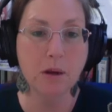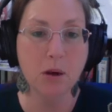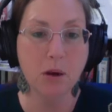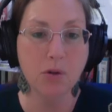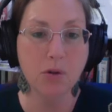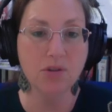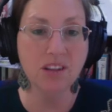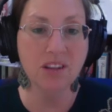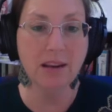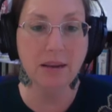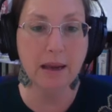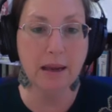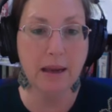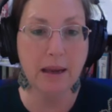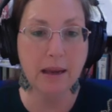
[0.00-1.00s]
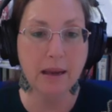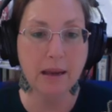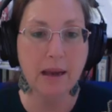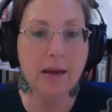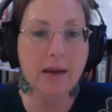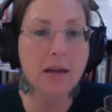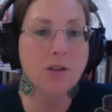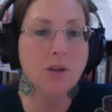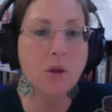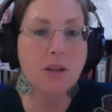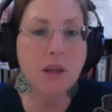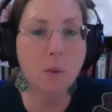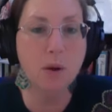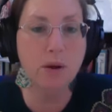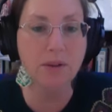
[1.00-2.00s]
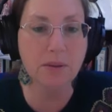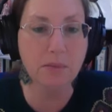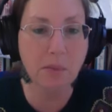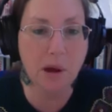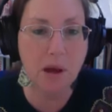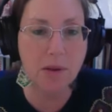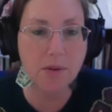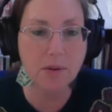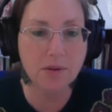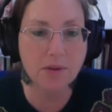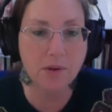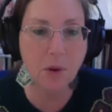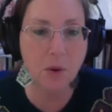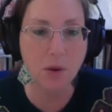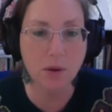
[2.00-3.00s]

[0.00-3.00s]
her Sunday, and it is only once a month, so